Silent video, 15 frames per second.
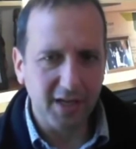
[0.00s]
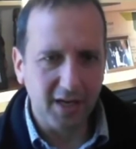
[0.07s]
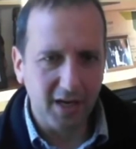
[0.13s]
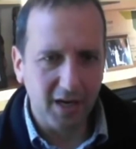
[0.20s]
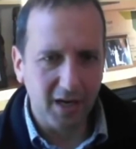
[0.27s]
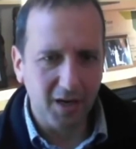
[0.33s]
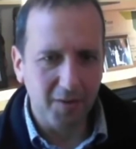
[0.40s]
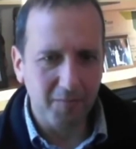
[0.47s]

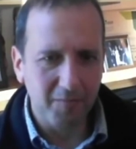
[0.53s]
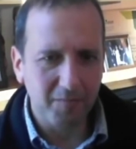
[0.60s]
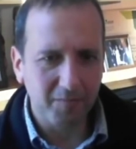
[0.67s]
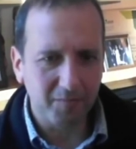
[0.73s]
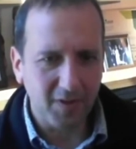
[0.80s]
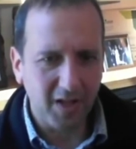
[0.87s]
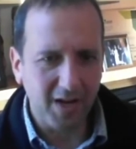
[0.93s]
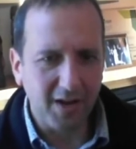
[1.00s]

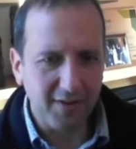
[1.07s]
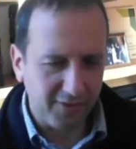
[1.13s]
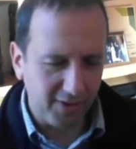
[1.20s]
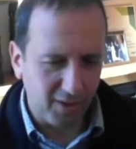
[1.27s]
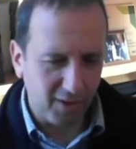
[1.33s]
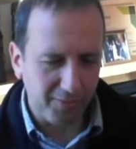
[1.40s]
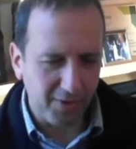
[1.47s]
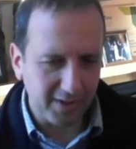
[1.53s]
Um, I see
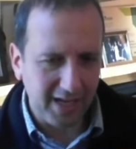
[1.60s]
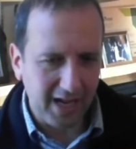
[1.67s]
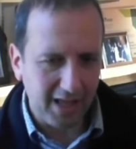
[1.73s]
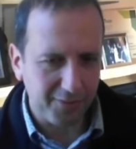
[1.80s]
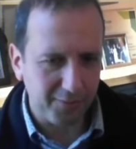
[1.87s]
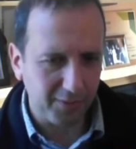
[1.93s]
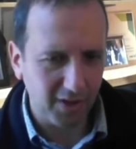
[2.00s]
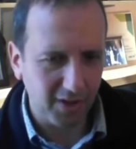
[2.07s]
our friend
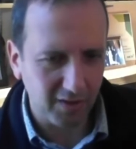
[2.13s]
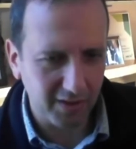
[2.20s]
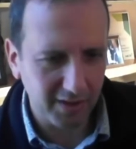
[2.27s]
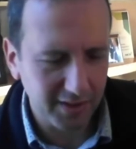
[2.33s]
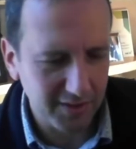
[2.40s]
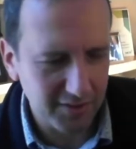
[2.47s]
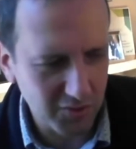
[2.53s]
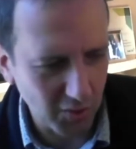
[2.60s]
Catherine Gullett
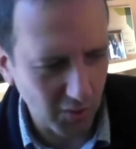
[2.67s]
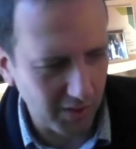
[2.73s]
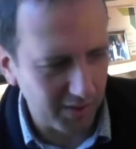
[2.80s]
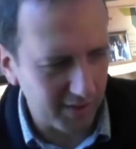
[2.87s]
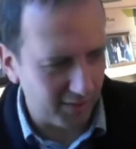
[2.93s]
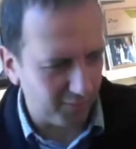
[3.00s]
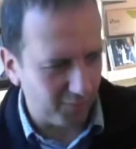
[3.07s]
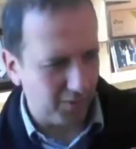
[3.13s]
has
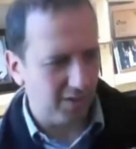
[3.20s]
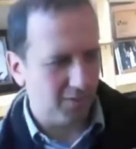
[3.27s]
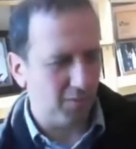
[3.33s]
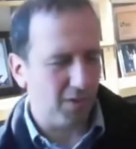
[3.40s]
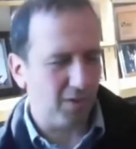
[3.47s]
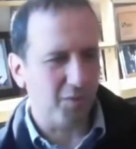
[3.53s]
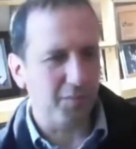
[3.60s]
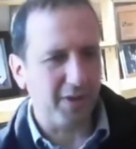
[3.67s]
joined as well.
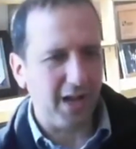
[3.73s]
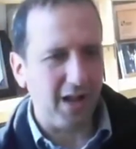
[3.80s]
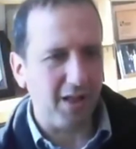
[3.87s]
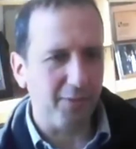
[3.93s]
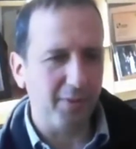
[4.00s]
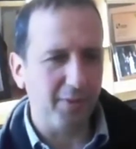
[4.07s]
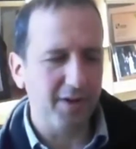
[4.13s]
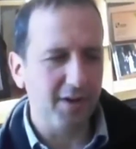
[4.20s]
Welcome,
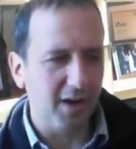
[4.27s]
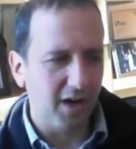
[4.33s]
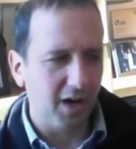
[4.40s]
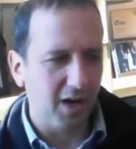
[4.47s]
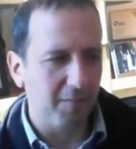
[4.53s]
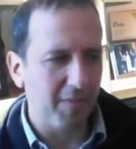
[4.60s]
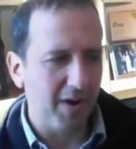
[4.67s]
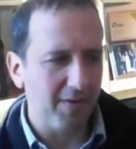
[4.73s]
Catherine.
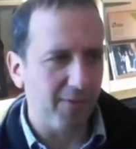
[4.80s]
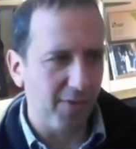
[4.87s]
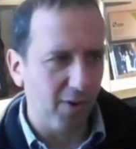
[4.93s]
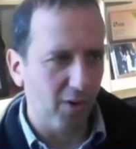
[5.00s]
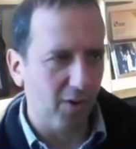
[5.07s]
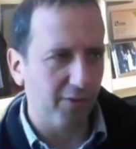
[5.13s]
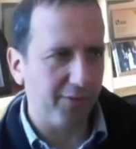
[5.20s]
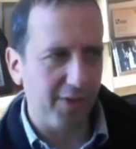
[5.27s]
Um, and for
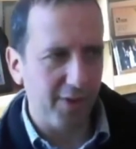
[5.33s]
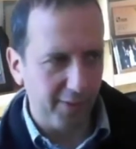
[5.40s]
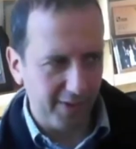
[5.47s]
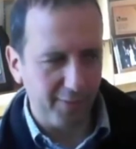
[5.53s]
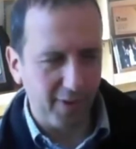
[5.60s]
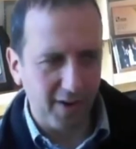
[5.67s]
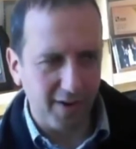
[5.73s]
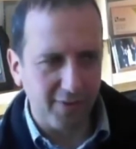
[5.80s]
those that are
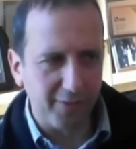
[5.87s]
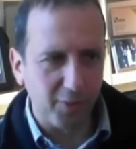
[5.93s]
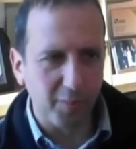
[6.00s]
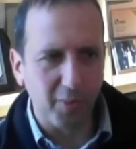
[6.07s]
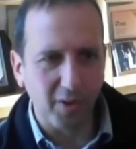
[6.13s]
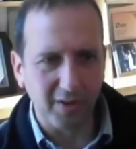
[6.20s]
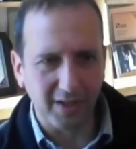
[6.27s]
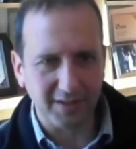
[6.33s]
either on Zoom
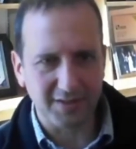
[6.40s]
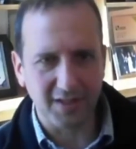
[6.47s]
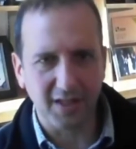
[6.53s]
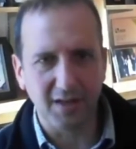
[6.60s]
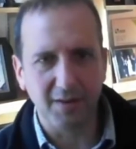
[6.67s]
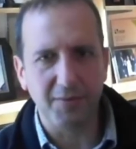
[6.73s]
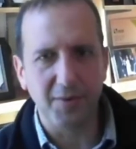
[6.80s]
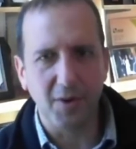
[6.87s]
or
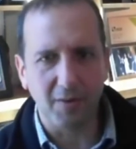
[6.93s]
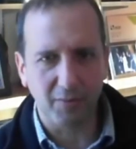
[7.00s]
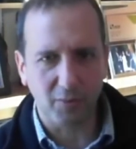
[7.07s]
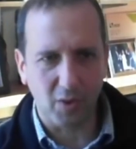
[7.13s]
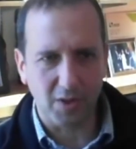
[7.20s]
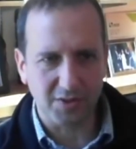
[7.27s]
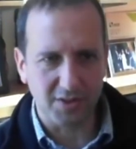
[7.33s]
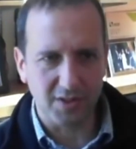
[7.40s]
LinkedIn, if you have
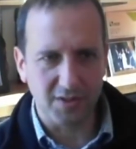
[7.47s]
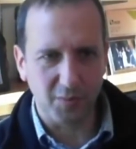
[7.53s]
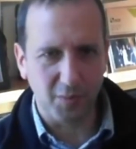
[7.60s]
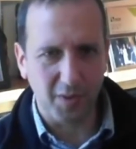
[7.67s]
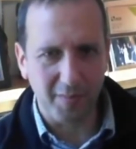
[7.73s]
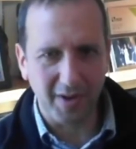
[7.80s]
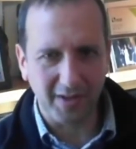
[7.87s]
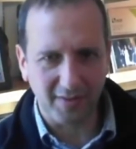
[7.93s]
questions, we
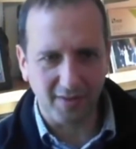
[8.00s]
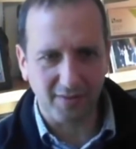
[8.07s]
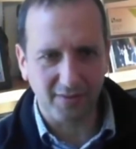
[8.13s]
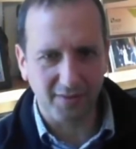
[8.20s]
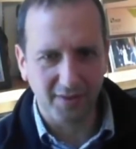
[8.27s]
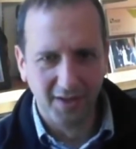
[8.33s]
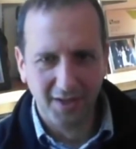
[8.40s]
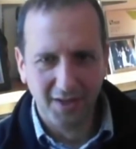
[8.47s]
want to make
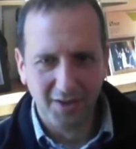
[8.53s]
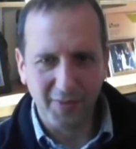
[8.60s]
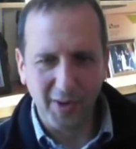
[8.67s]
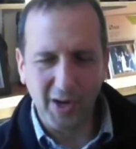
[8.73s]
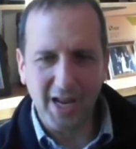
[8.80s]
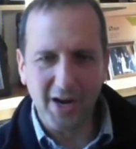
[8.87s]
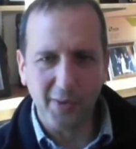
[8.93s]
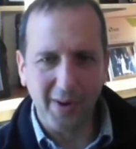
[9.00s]
this
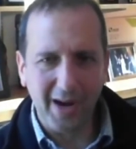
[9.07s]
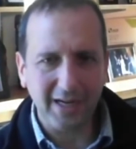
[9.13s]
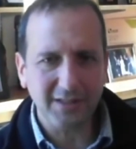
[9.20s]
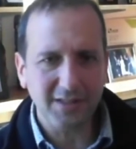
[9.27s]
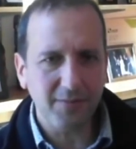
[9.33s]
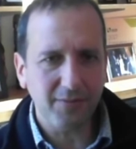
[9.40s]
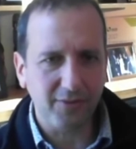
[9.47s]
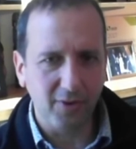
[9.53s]
very
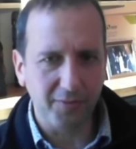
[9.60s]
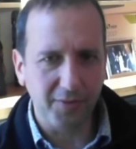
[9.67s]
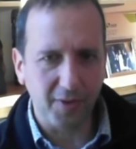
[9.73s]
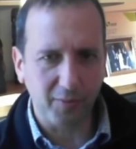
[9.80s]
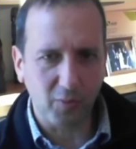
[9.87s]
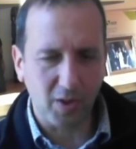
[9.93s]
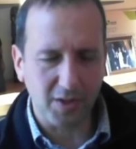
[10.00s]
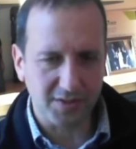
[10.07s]
interactive. So if you
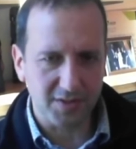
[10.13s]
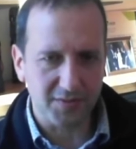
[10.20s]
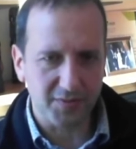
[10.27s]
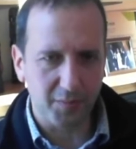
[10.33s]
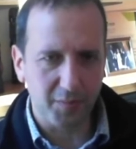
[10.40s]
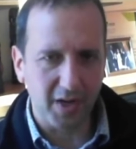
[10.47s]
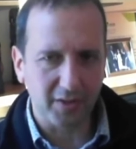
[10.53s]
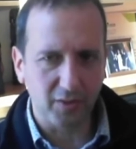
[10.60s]
have questions
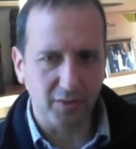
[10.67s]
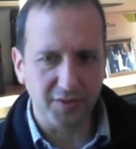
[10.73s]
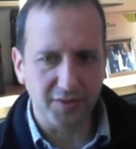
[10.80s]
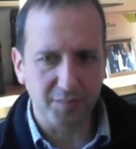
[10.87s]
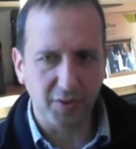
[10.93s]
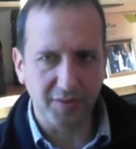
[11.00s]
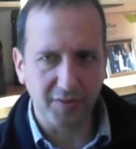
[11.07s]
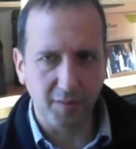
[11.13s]
for Michael,
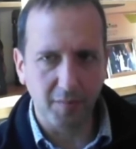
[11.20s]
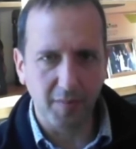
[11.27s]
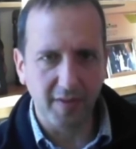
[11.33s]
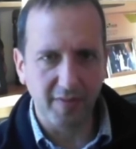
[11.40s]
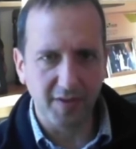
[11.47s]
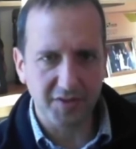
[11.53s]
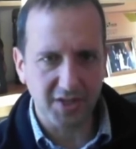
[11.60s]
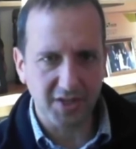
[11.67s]
just put them
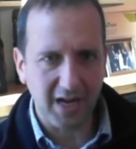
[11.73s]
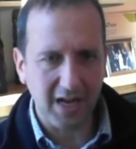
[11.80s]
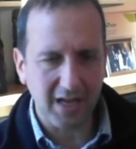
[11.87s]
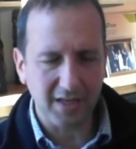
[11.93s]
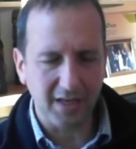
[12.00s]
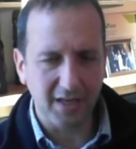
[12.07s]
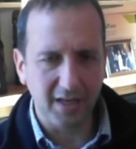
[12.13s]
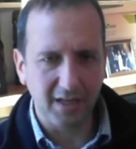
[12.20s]
in the
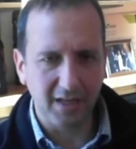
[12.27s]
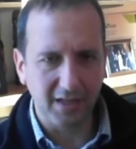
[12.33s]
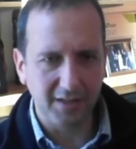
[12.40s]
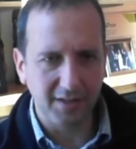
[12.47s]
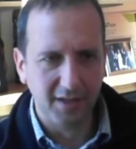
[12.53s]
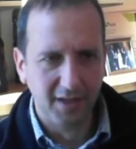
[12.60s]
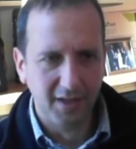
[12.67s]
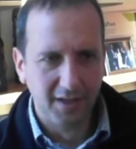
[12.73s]
chat
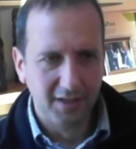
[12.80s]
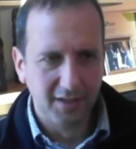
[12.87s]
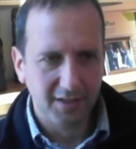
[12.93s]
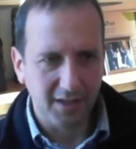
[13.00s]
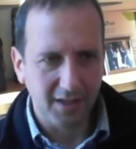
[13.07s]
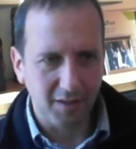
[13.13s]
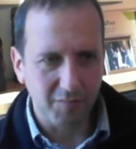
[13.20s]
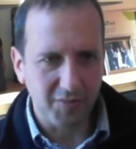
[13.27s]
and
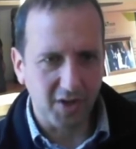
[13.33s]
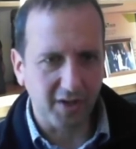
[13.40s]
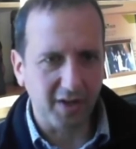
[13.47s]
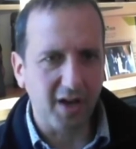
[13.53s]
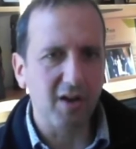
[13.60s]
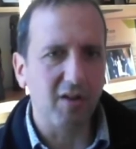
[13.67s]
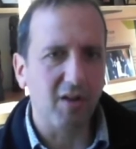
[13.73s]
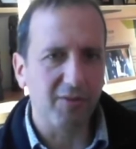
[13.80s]
um, Doug and
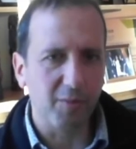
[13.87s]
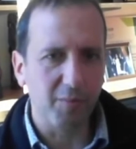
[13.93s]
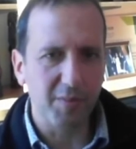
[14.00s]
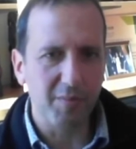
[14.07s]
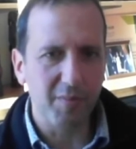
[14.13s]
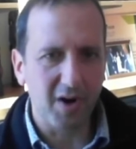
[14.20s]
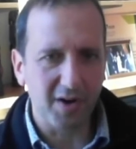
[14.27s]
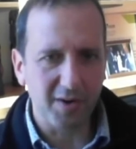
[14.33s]
I will also be
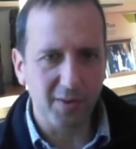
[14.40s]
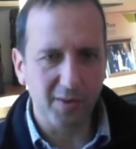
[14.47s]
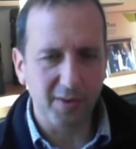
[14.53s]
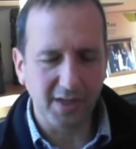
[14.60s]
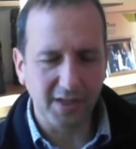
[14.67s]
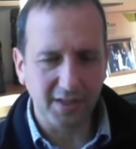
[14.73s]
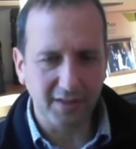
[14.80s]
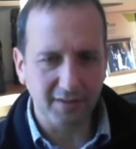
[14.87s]

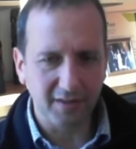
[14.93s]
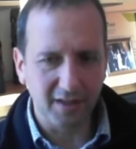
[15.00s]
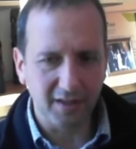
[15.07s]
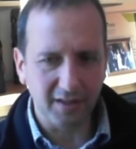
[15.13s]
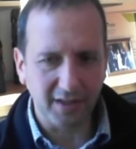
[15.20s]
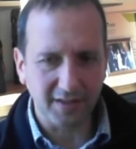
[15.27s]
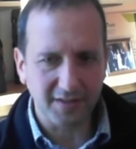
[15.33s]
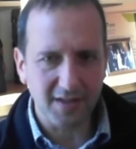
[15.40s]
monitoring uh,
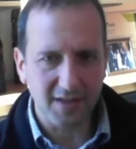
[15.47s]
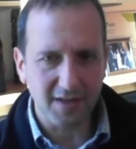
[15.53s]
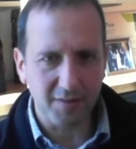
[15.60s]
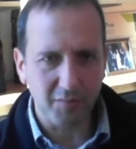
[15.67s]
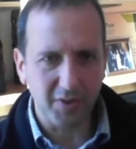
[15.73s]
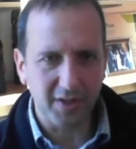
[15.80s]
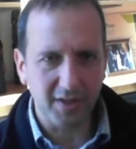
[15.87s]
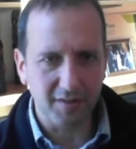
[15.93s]
LinkedIn
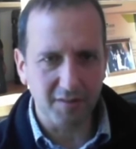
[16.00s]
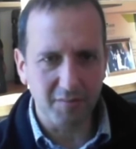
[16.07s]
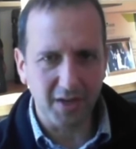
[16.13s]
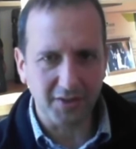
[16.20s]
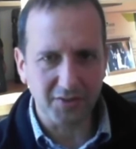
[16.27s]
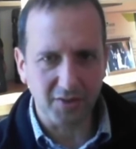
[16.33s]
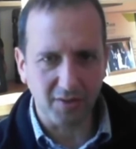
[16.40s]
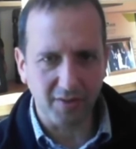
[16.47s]
and we can
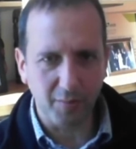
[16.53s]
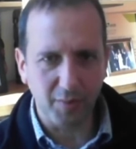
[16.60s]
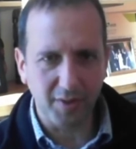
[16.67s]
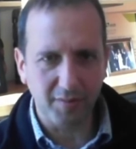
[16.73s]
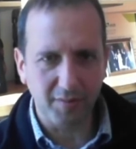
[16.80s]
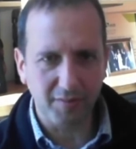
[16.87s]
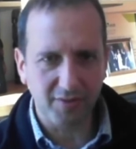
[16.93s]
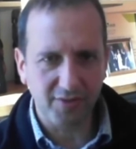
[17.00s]
make sure that
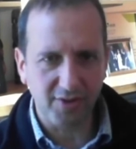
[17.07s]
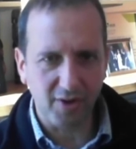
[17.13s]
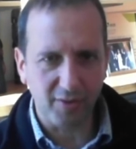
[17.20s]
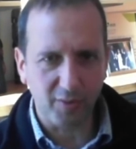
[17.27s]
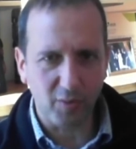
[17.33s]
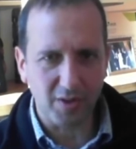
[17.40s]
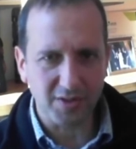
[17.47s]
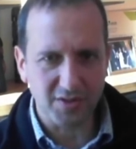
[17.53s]
we share
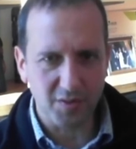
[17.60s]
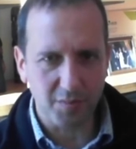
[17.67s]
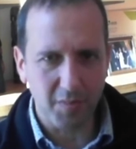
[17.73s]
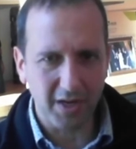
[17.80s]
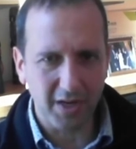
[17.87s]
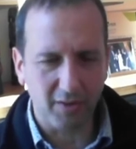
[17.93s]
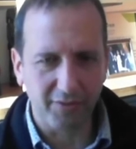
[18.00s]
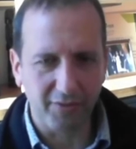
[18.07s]
the questions with
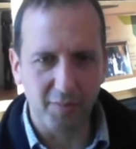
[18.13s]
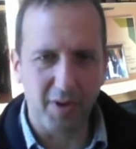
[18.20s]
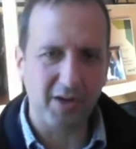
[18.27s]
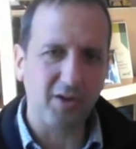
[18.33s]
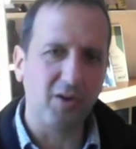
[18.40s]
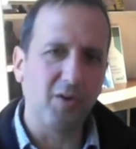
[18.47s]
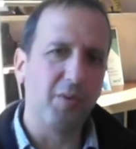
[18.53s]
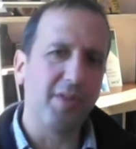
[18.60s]
Michael. So
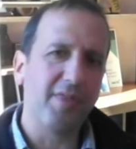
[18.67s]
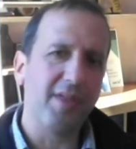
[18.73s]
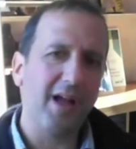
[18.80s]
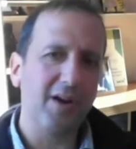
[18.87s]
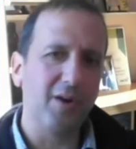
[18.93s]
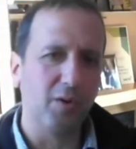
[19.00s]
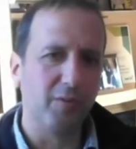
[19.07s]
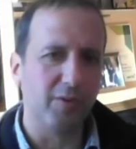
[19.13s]
Michael, with
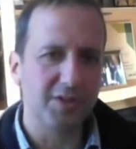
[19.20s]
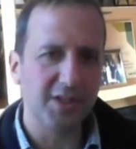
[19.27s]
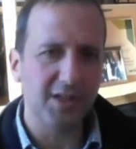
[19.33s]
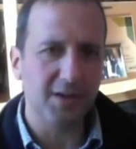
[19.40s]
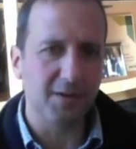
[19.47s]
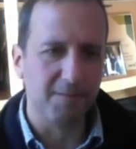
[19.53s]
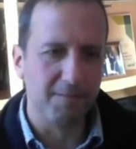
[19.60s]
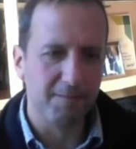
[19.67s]
that, over to
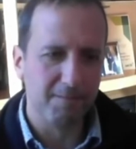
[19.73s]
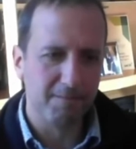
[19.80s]
you.